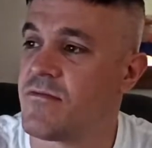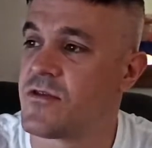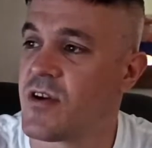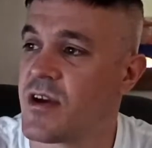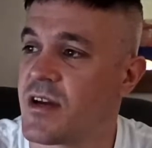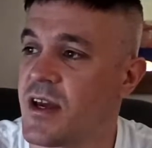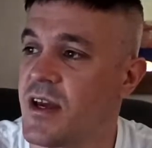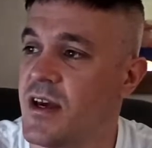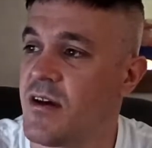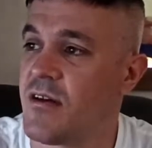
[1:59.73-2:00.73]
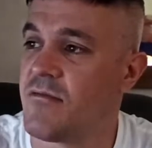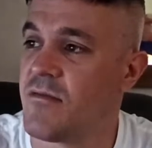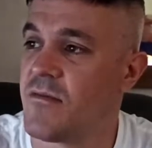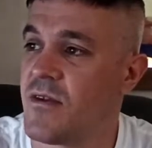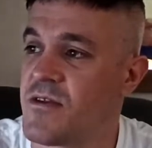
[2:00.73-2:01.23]
training gear,
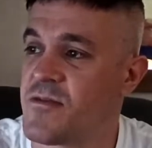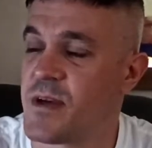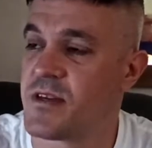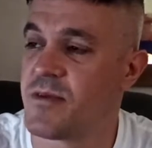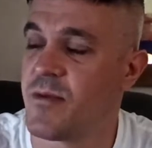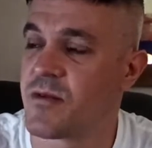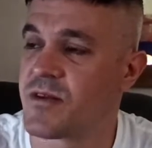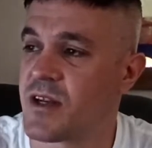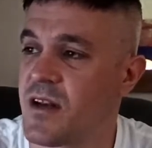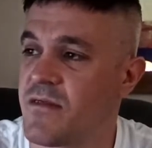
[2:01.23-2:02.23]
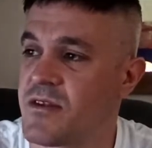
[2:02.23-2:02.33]
especially boxing gloves